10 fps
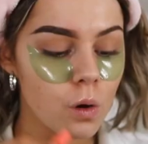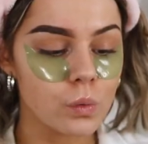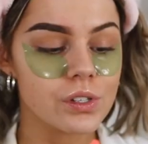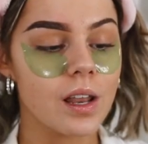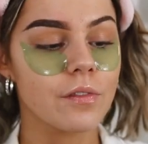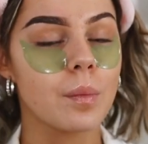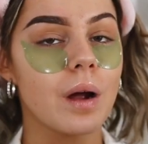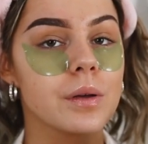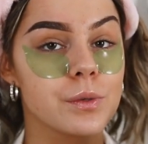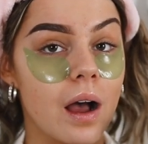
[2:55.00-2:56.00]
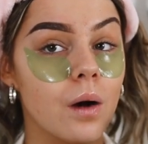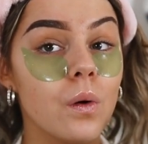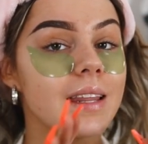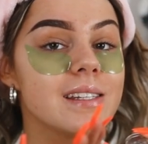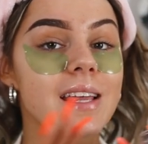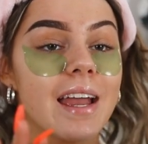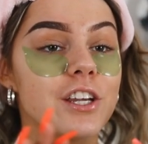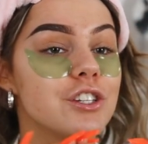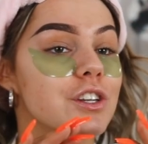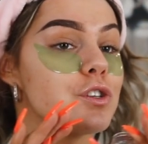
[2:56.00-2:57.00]
why I also love Kabrow as well? This
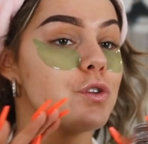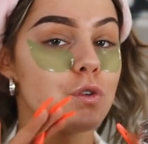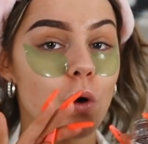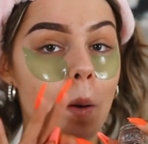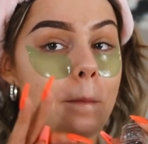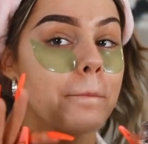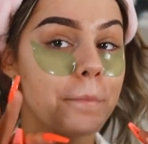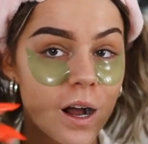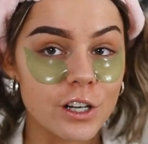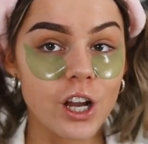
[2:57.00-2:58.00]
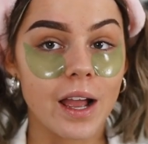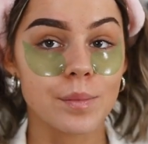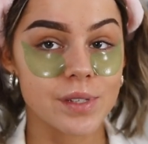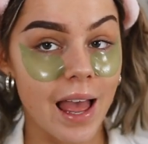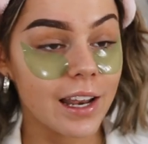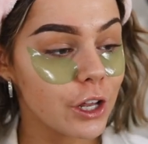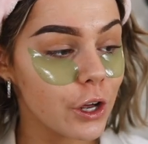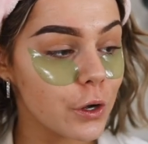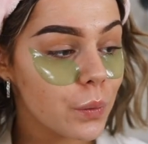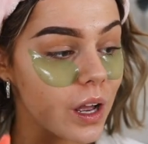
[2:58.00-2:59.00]
ish does not budge. I am telling
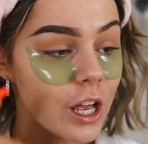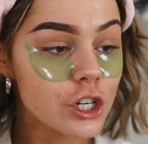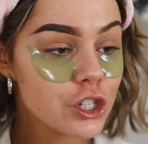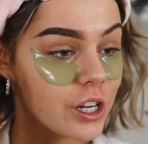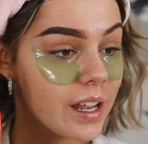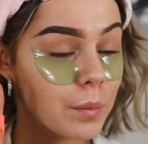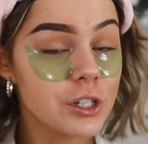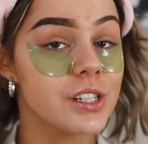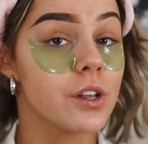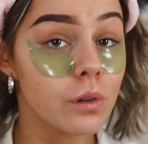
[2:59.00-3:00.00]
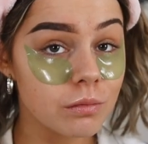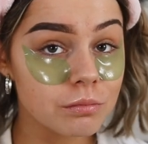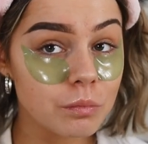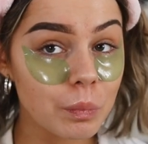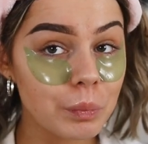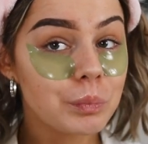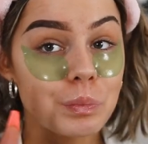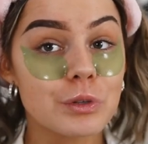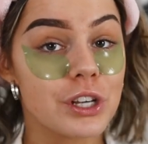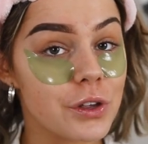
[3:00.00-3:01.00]
you, she, when she's on,
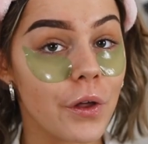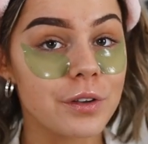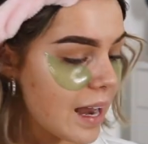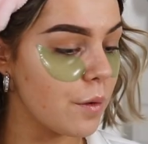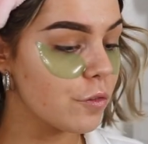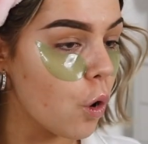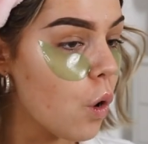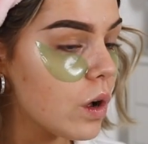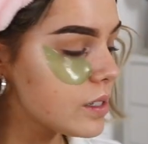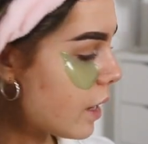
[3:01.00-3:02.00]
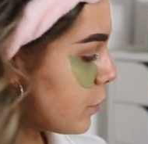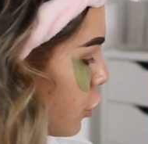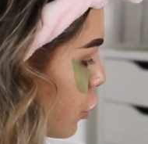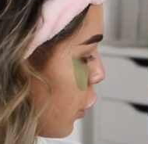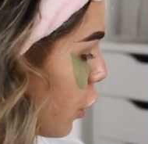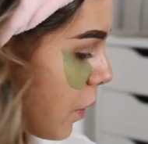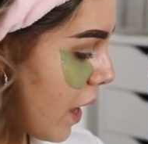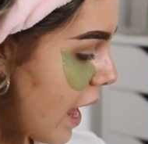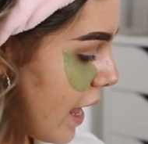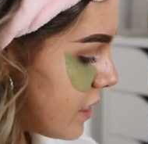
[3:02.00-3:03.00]
she's on. Now, of course, I'm just gonna go
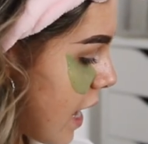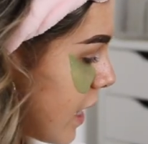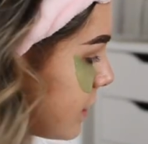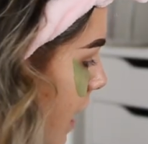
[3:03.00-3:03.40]
ahead and